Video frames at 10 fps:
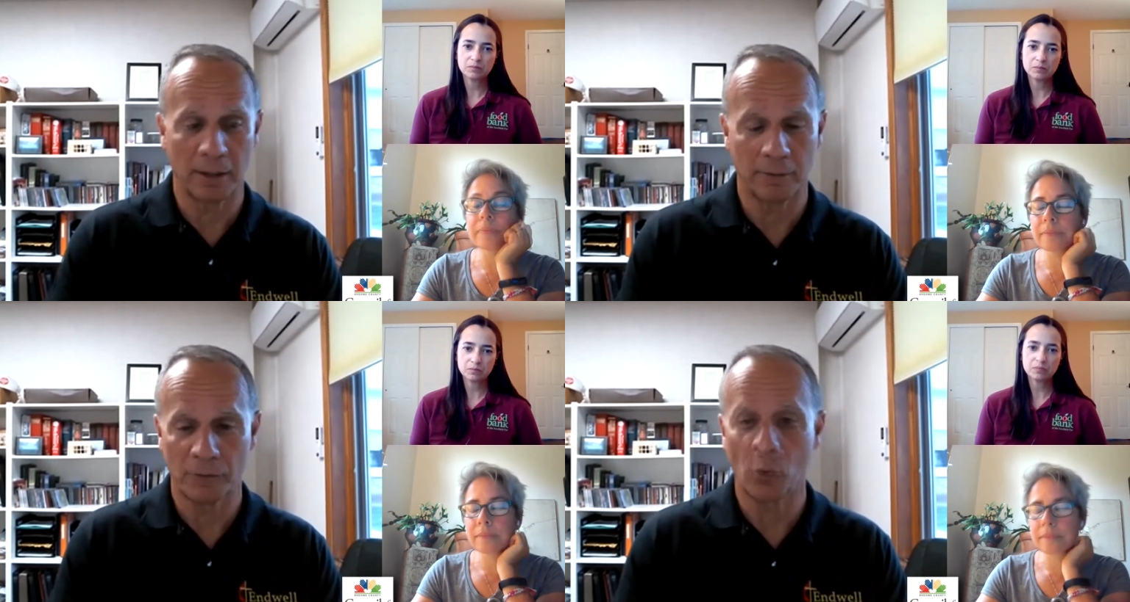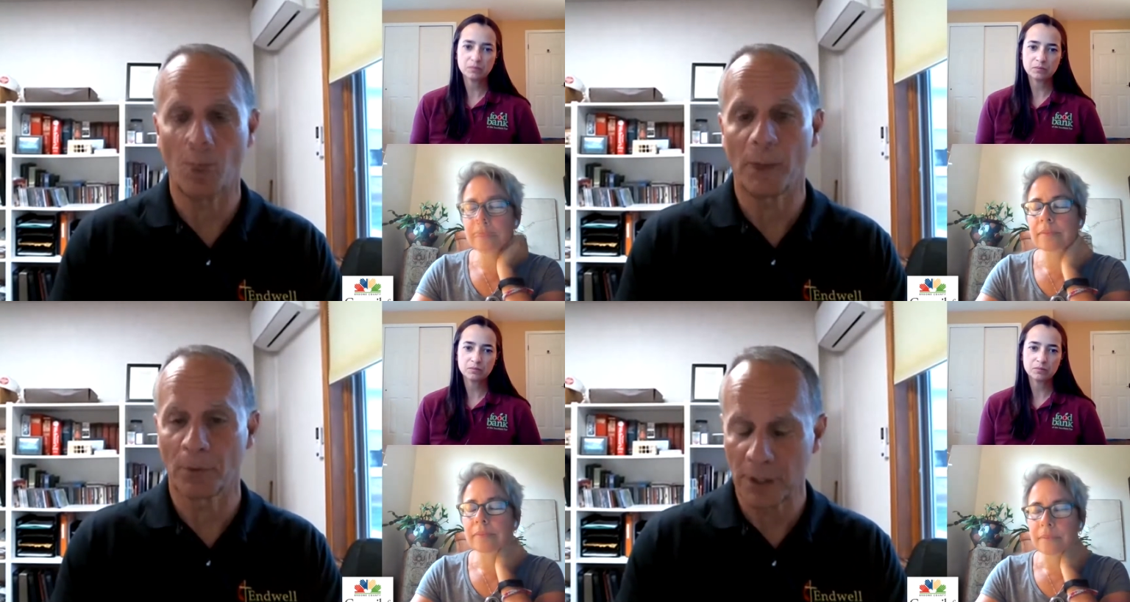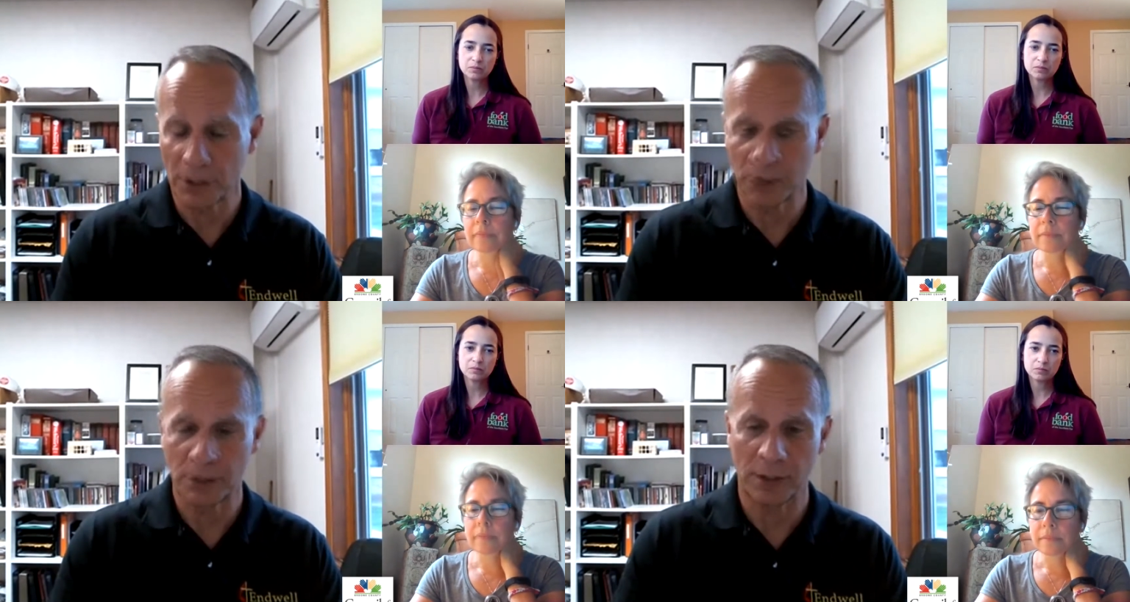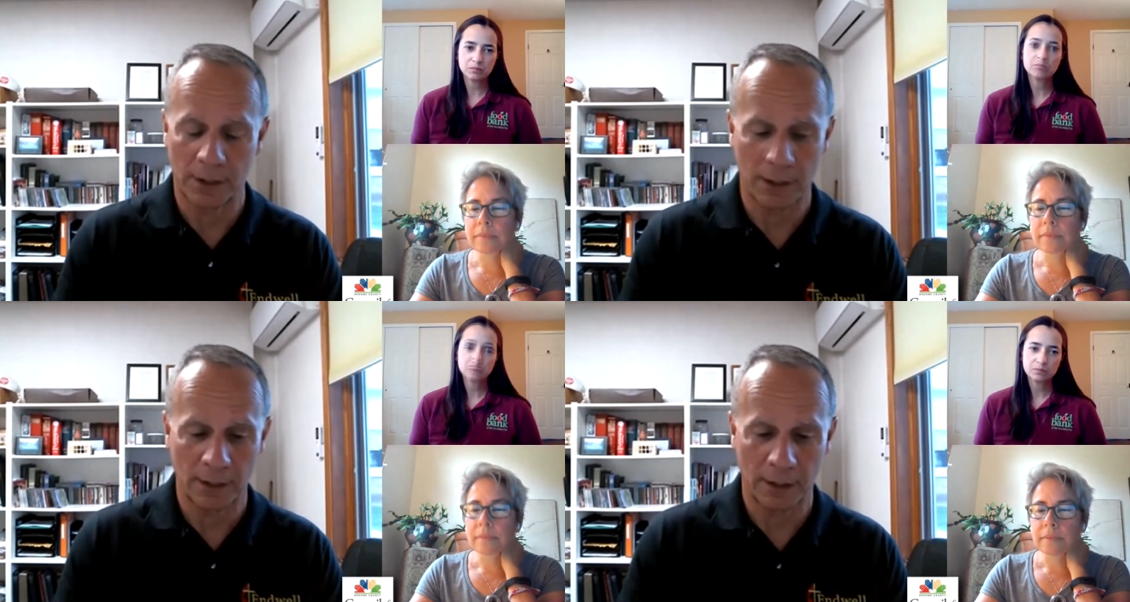Speaker 1: uh, of cooperation
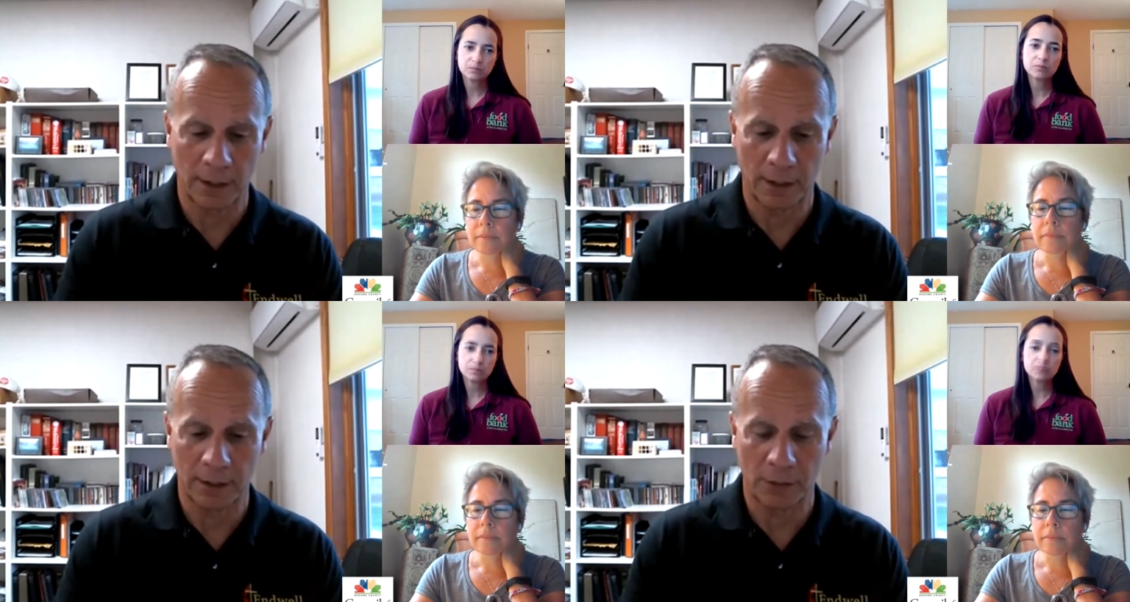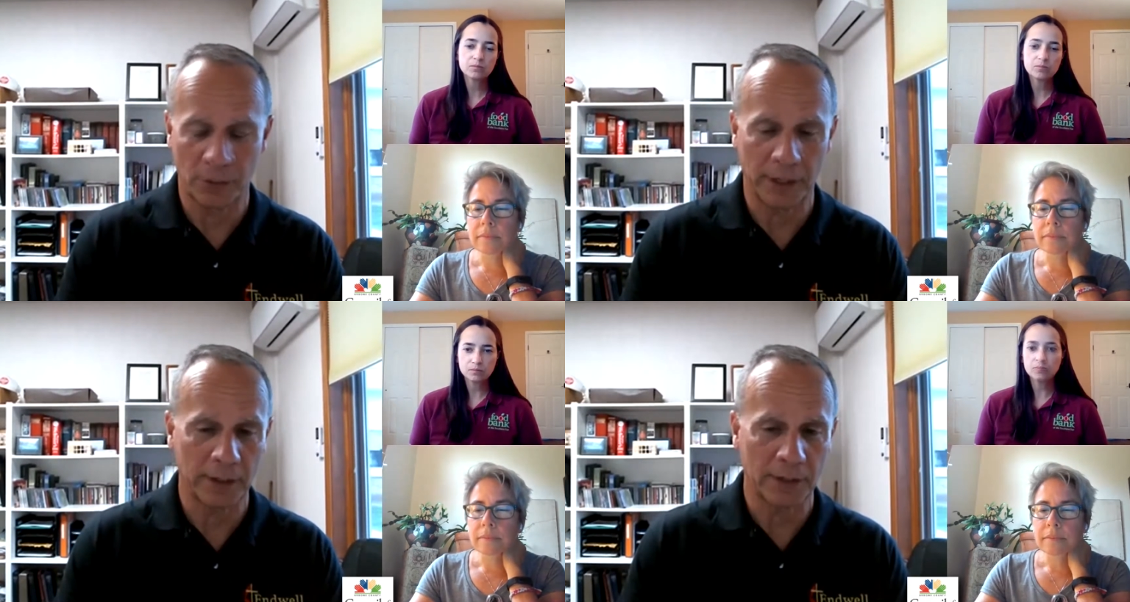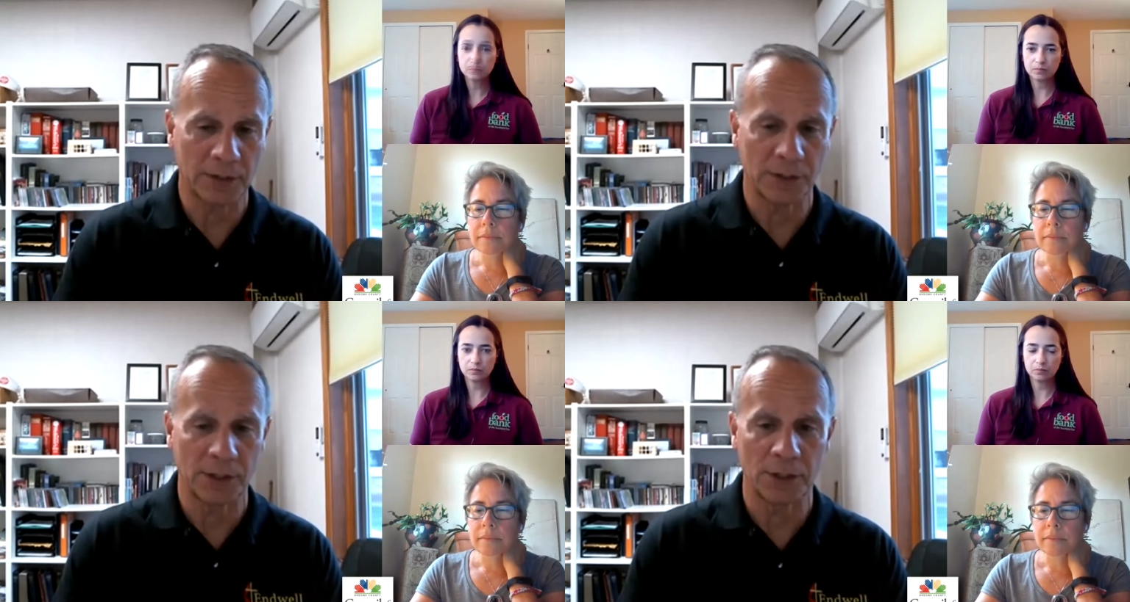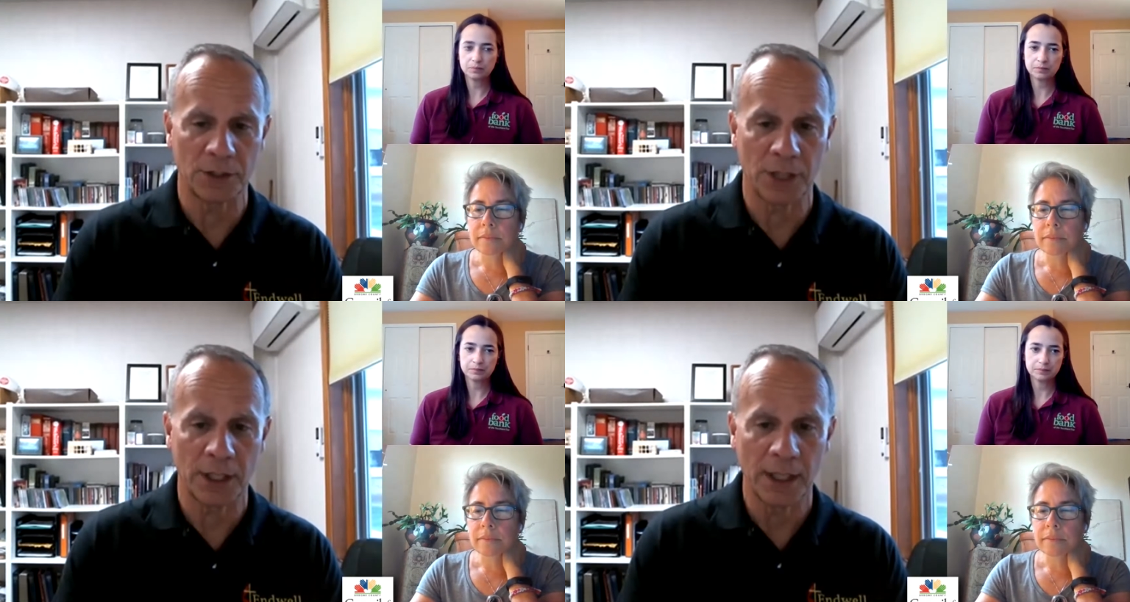and and creating that
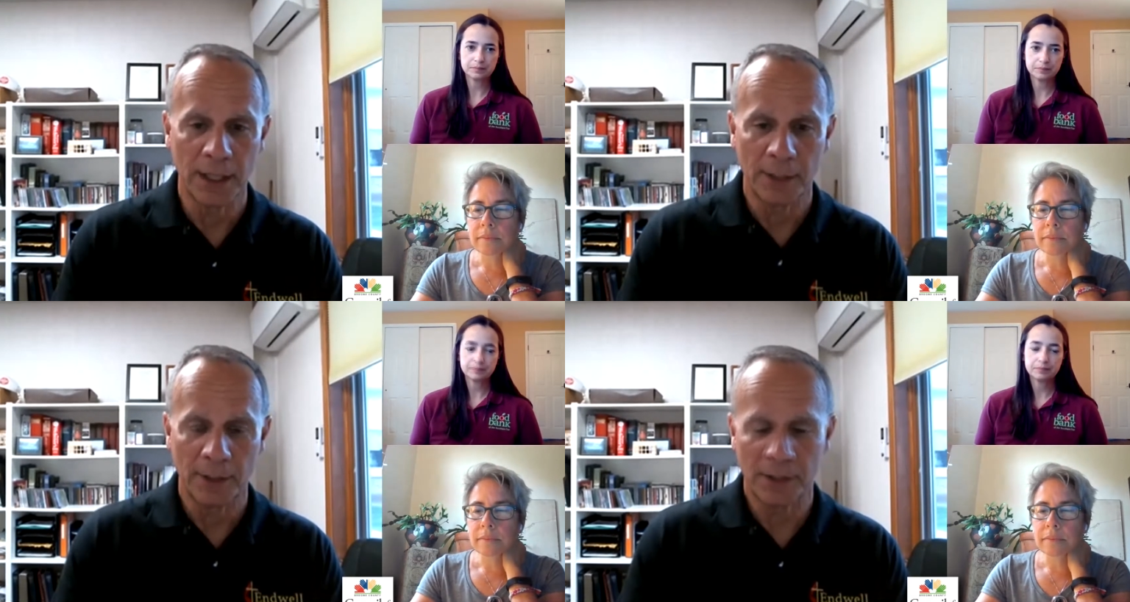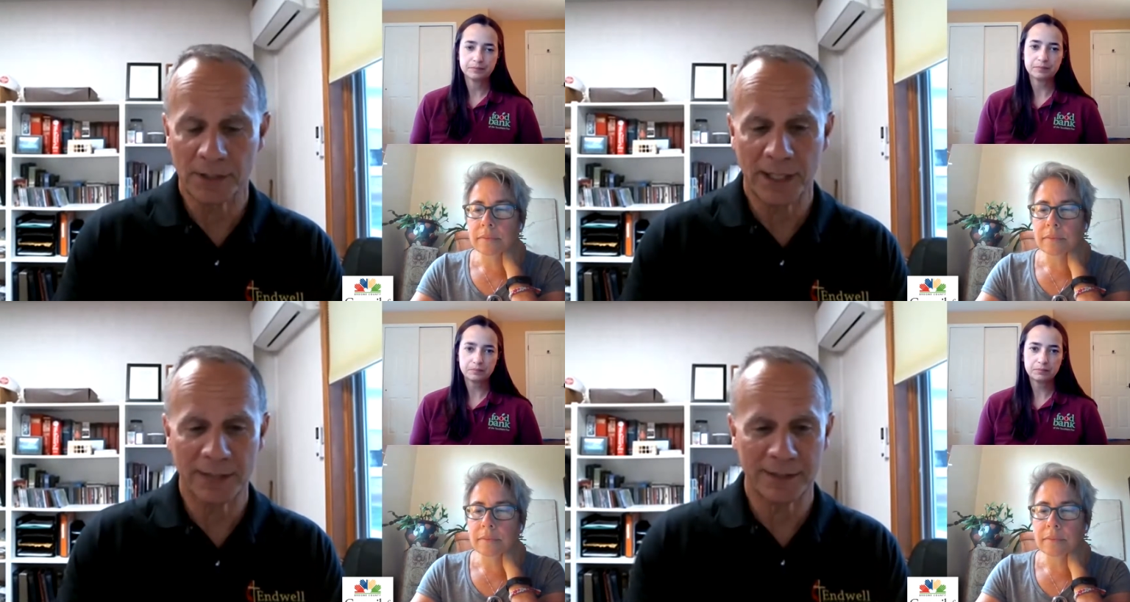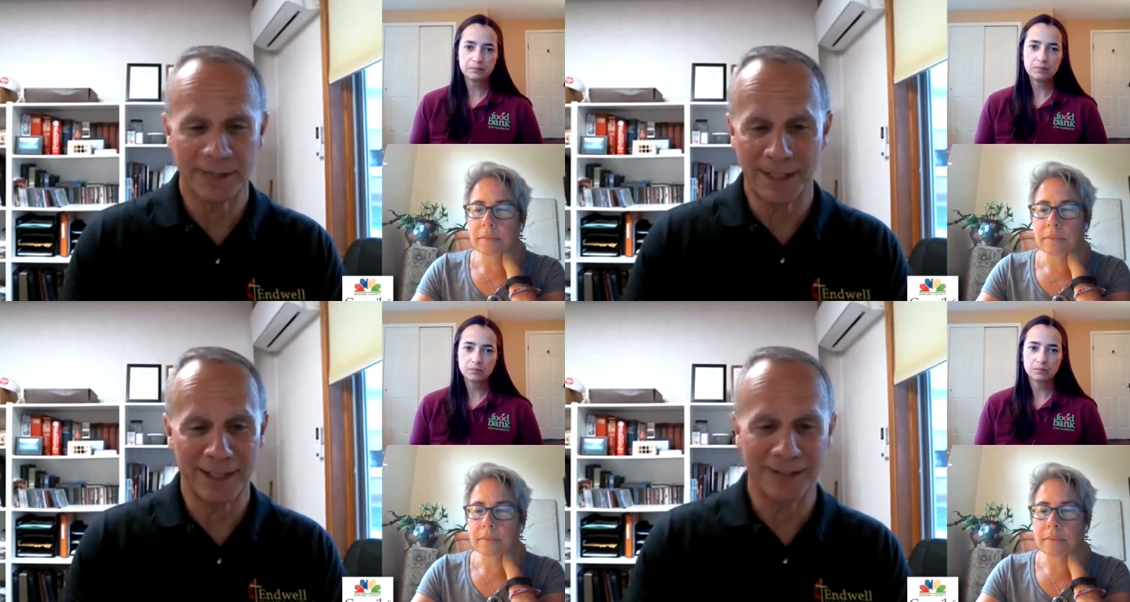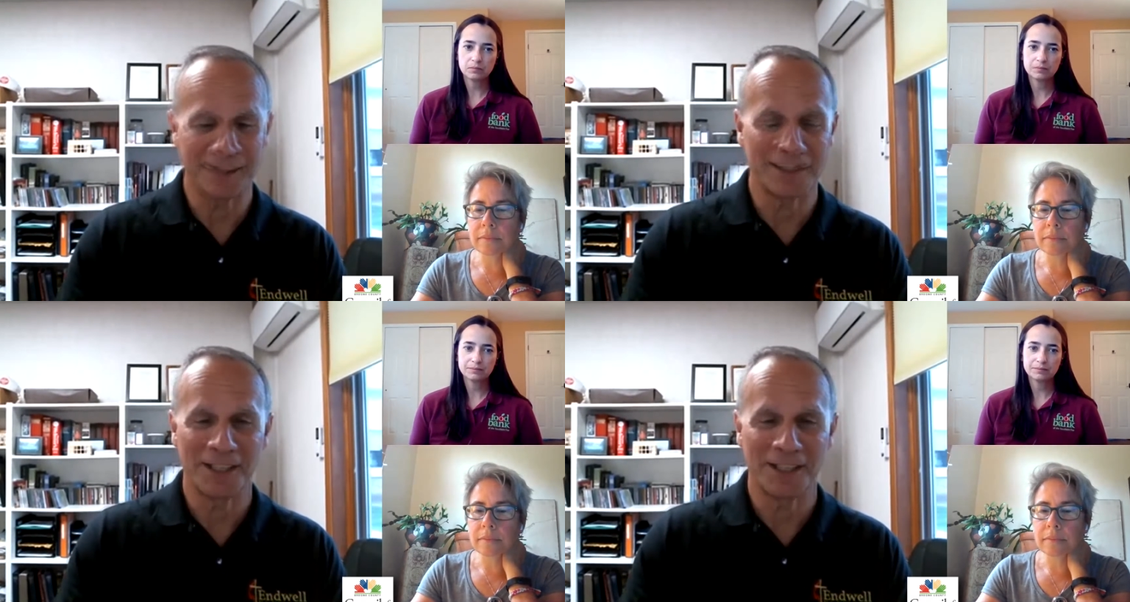synergy because that's not